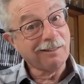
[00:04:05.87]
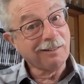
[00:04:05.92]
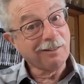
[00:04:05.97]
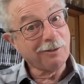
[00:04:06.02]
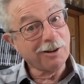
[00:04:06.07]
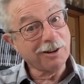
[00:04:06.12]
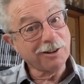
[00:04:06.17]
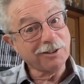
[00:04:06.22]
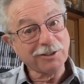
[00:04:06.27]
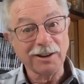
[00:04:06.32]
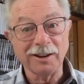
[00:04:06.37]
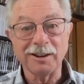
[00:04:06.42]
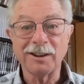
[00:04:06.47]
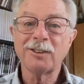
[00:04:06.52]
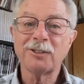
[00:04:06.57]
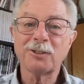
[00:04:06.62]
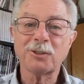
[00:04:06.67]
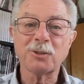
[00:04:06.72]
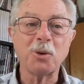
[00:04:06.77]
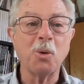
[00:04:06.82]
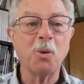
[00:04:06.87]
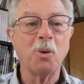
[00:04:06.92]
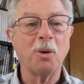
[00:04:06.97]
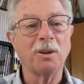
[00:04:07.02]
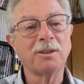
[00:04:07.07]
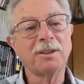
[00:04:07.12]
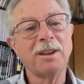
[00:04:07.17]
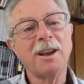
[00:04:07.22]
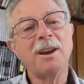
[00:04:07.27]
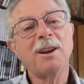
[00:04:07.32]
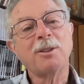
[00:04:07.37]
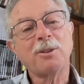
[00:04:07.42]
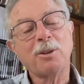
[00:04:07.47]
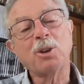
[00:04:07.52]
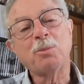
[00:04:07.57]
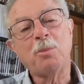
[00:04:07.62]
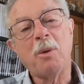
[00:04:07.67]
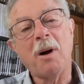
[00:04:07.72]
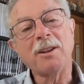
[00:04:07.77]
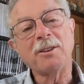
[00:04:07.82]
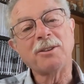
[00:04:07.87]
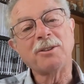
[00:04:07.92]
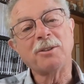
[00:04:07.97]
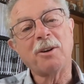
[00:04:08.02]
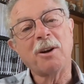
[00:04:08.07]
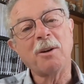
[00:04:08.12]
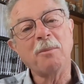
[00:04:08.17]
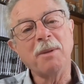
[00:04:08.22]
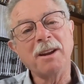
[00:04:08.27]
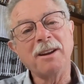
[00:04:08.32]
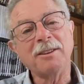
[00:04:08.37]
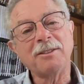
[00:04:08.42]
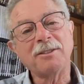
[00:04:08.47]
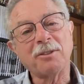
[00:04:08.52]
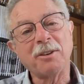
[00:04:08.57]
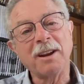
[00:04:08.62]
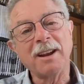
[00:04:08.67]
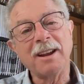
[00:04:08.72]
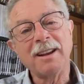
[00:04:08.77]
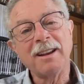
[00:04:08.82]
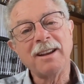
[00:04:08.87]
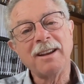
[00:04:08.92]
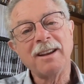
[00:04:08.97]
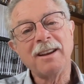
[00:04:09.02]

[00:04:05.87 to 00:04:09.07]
Christian schools to sponsor our ministry.